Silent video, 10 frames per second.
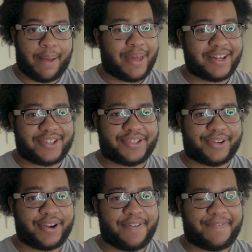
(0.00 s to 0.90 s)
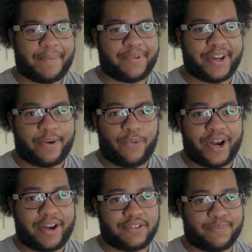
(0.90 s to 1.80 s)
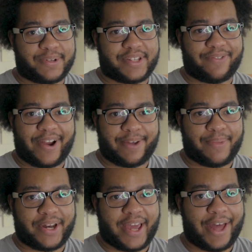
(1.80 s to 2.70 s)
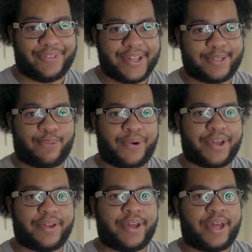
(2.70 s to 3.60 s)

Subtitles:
I'm not sure if I'm gonna 100% recommend it at this point,